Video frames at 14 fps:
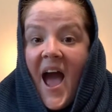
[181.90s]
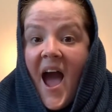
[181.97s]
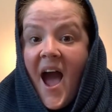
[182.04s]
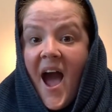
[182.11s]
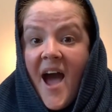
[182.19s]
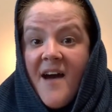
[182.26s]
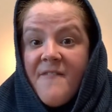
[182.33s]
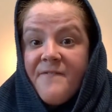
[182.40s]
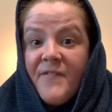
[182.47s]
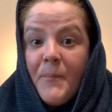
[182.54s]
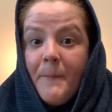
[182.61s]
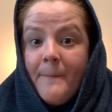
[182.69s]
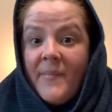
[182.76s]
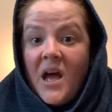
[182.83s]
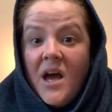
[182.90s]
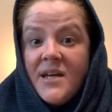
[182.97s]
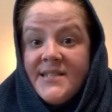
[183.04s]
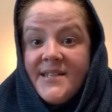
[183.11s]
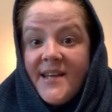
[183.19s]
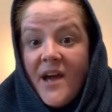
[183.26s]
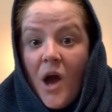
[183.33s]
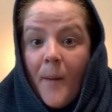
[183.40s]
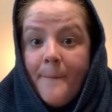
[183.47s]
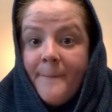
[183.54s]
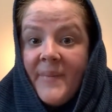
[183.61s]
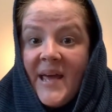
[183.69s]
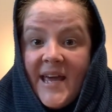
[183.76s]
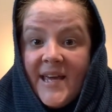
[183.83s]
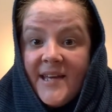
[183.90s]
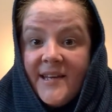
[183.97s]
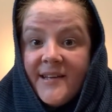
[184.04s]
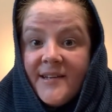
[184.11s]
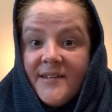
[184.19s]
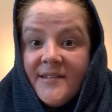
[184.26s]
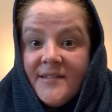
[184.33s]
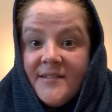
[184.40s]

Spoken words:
have mercy on me."